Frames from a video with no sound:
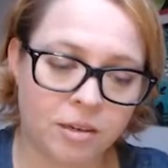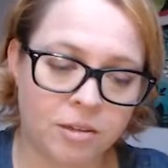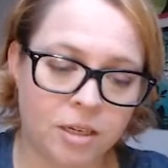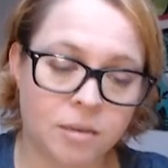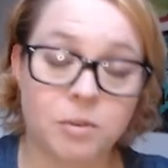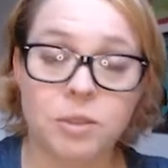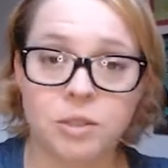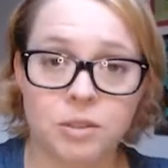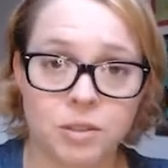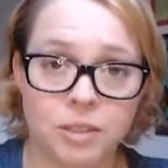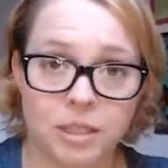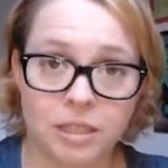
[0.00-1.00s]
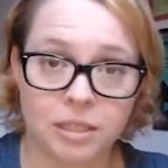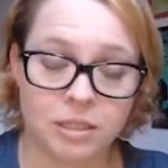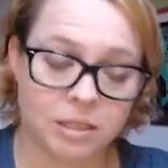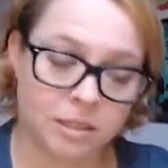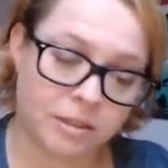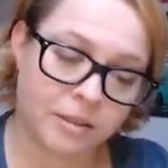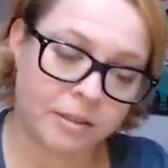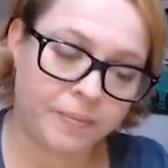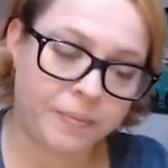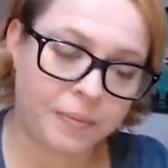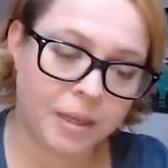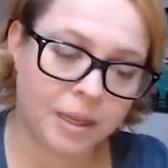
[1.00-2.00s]
I was using
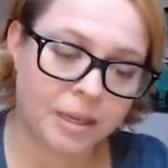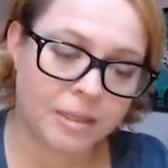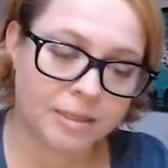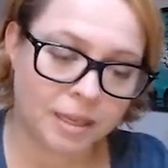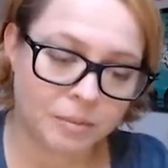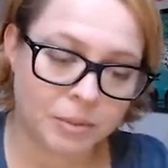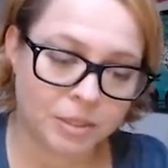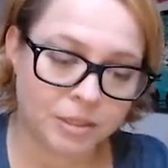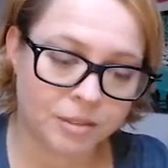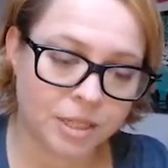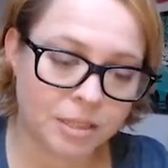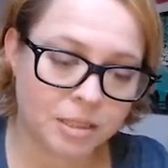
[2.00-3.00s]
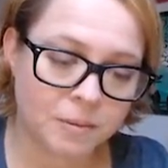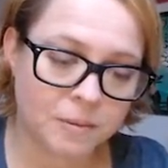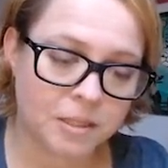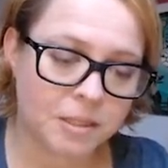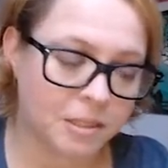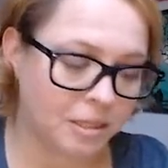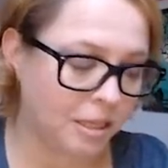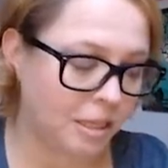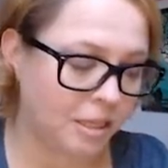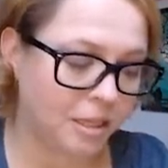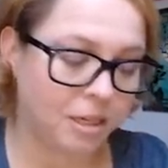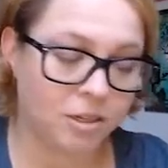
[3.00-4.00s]
sunburst granny squares, and
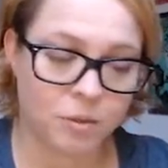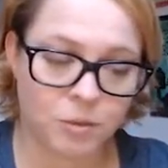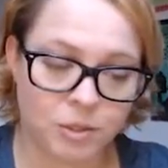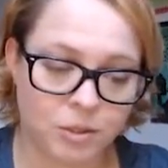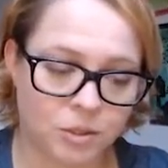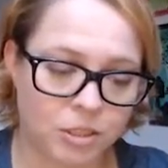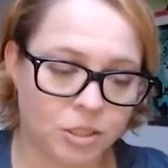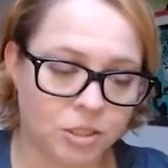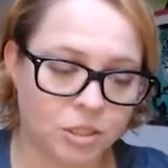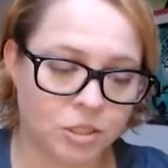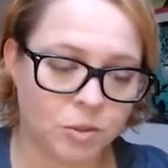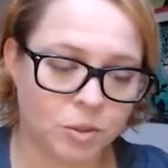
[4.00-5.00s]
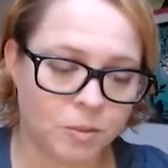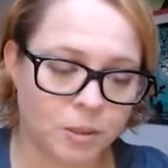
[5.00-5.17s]
here I was using just normal